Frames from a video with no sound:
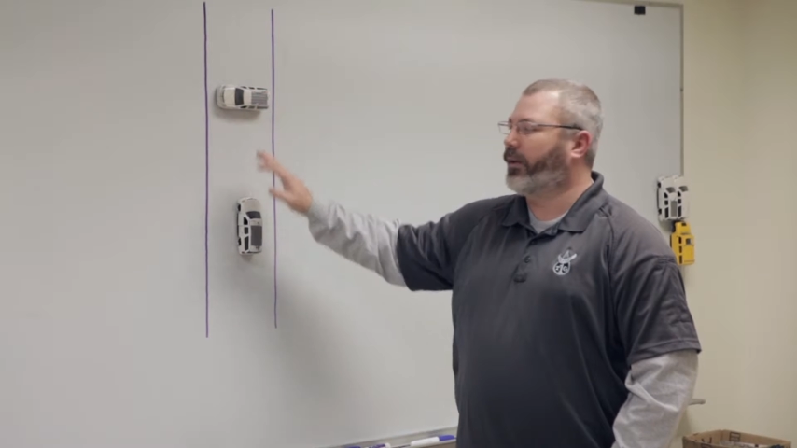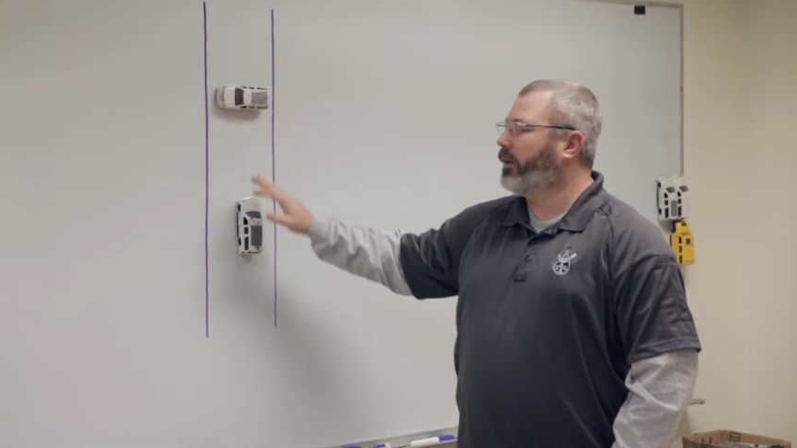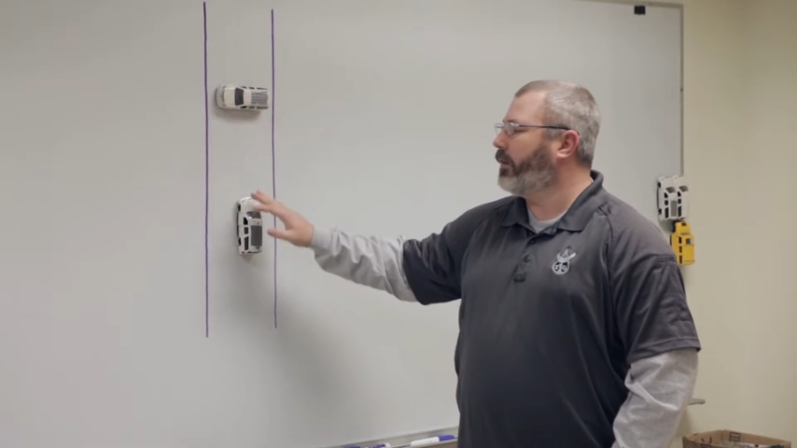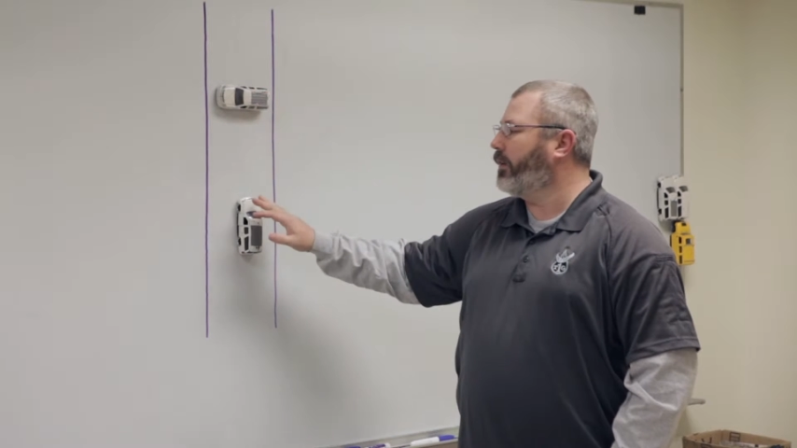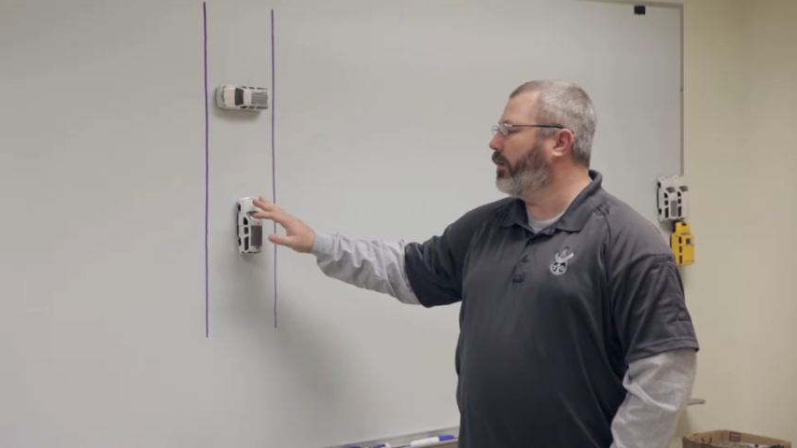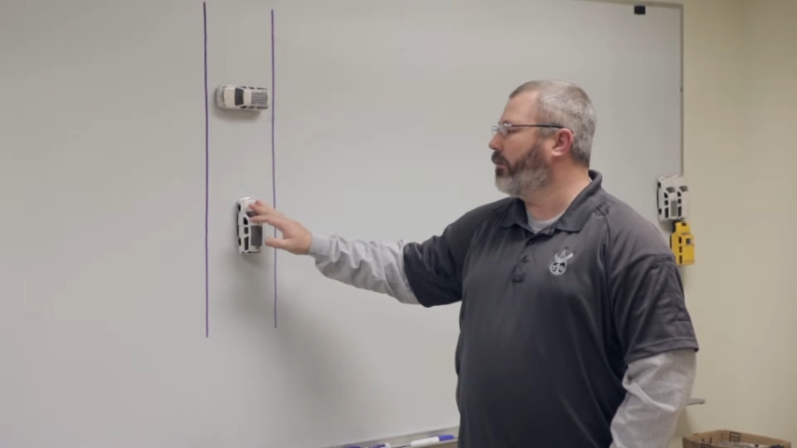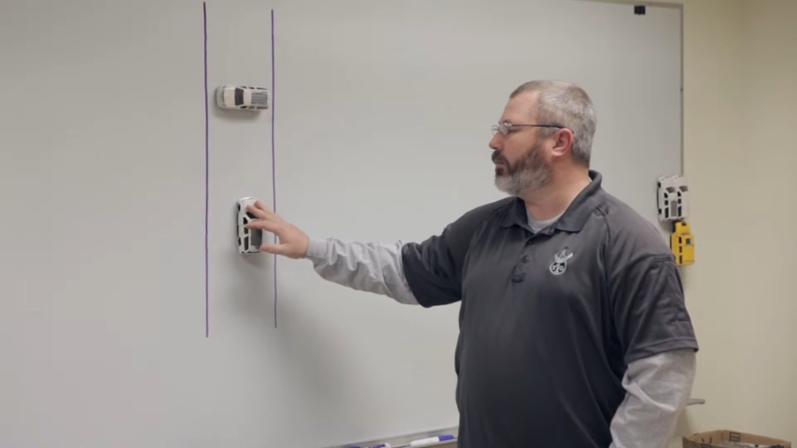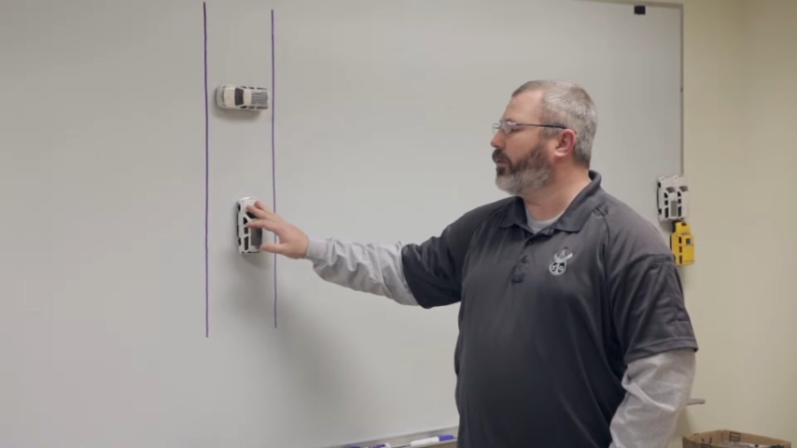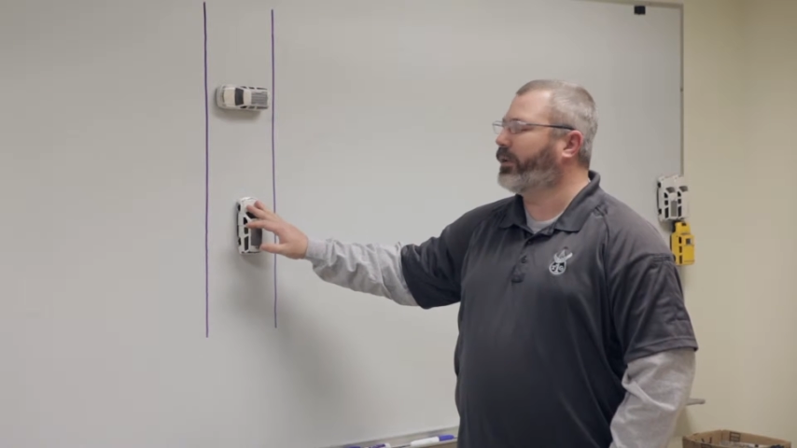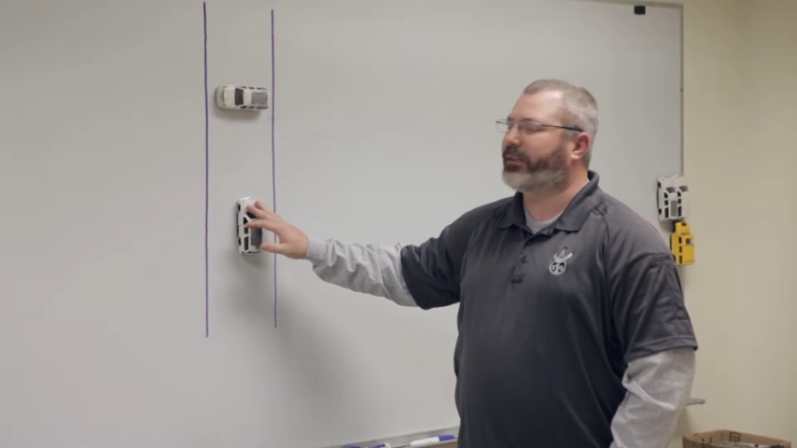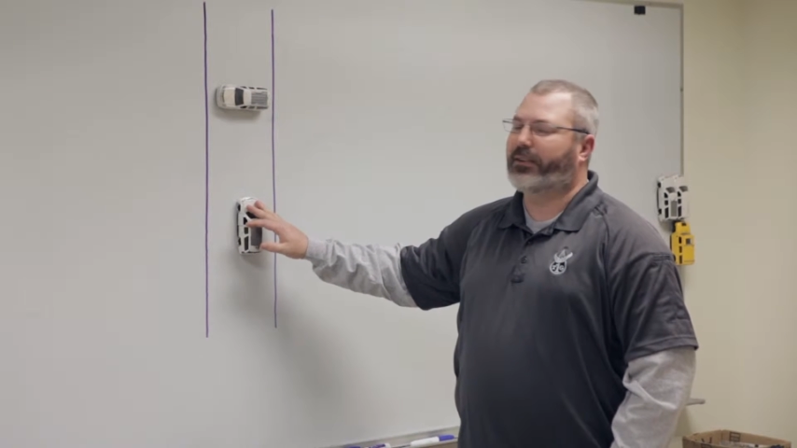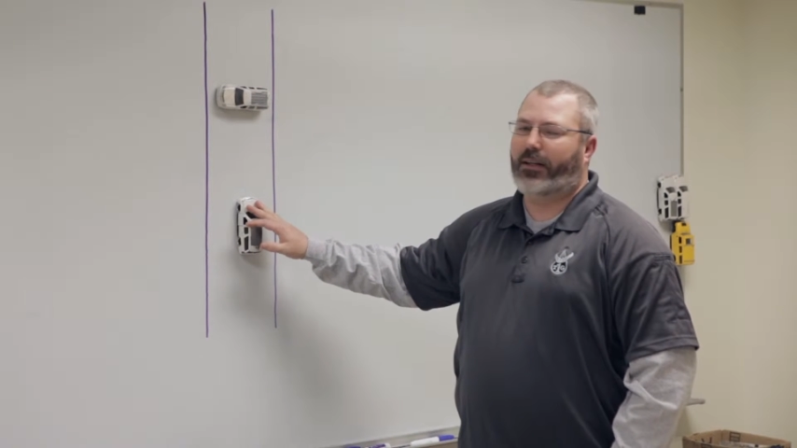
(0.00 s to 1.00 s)
Known
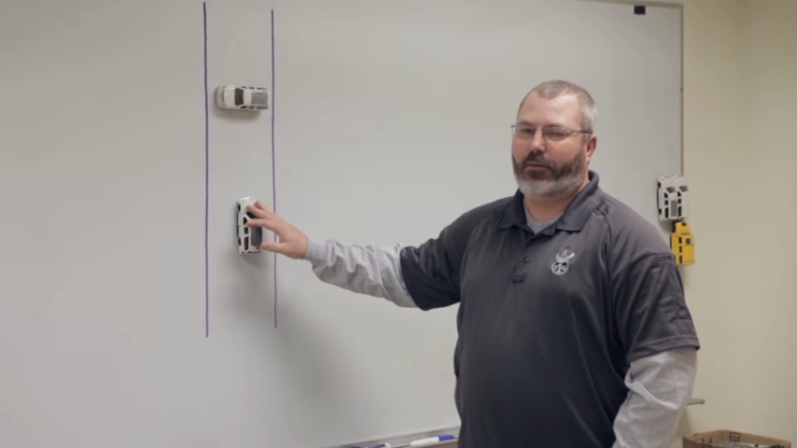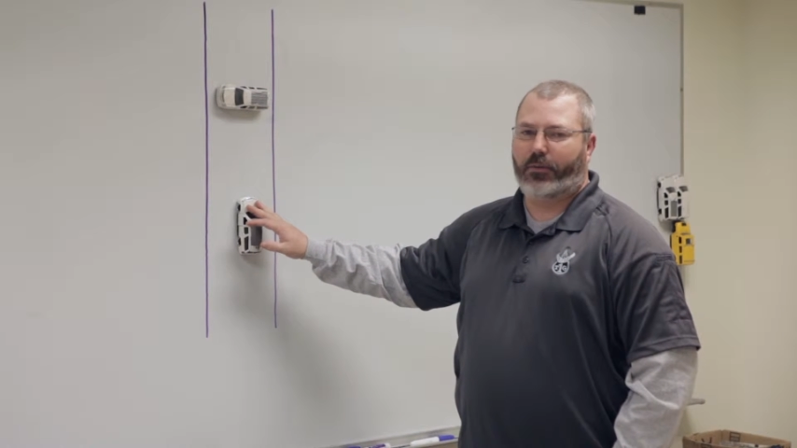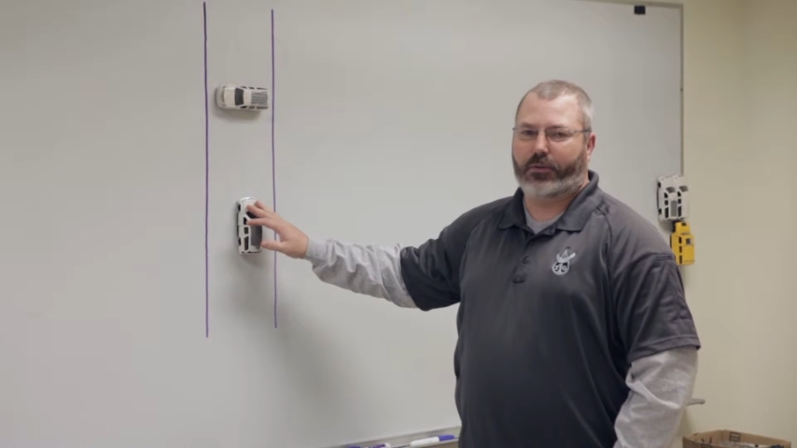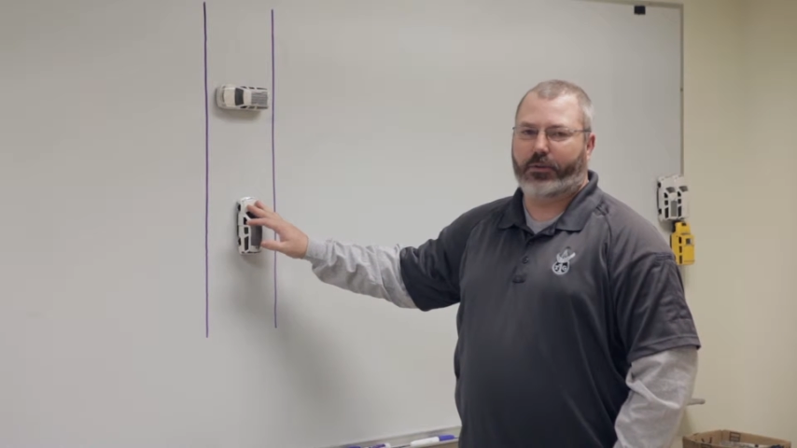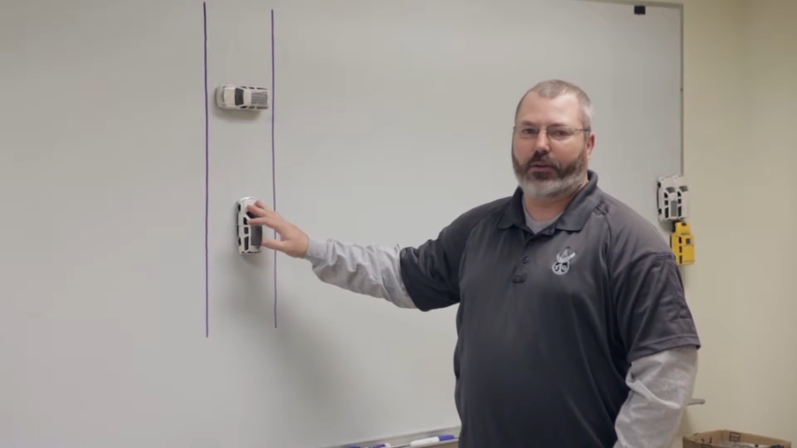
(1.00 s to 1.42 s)
points that I want to